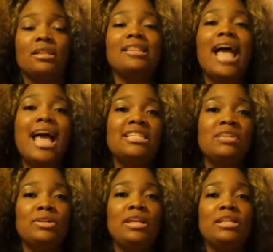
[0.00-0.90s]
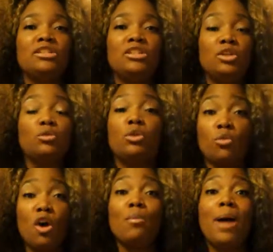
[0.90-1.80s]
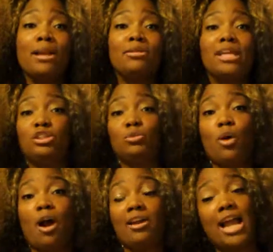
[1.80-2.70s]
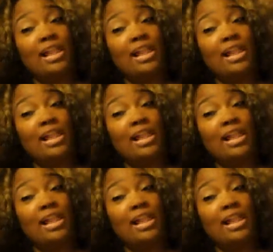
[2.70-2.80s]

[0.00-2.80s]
The last thing we need is you, the role model that you are,